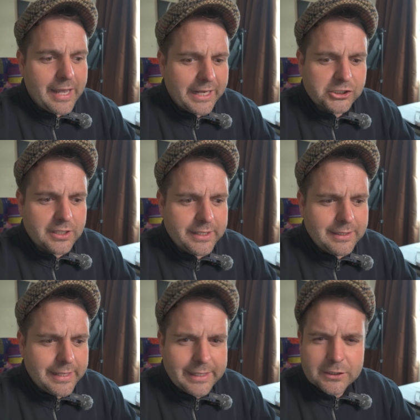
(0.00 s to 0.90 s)
actually
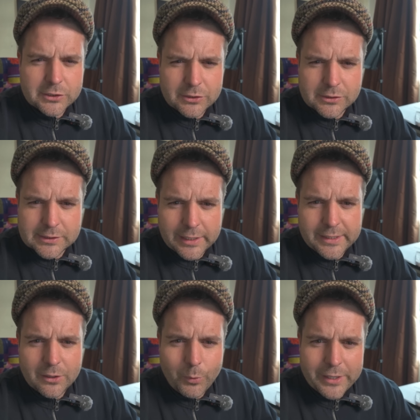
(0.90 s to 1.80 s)
link
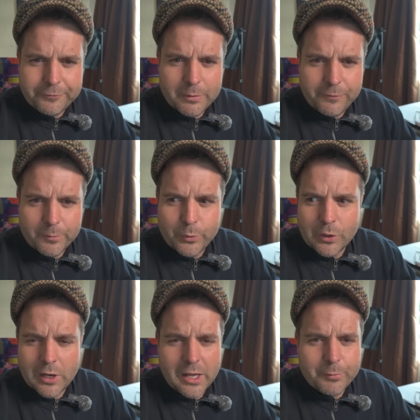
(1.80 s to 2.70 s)
Sonny away from the football
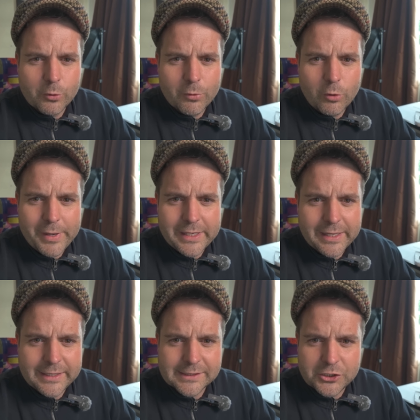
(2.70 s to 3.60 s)
club or, or make
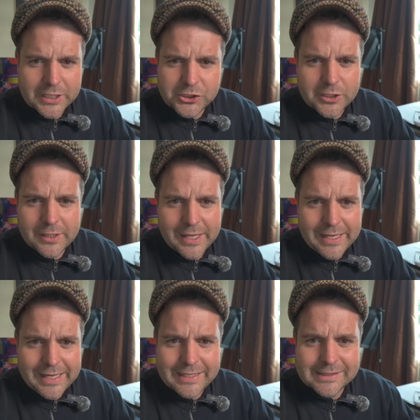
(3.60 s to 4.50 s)
any suggestion that
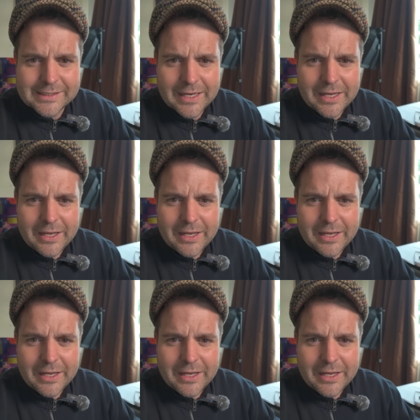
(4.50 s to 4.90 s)
he is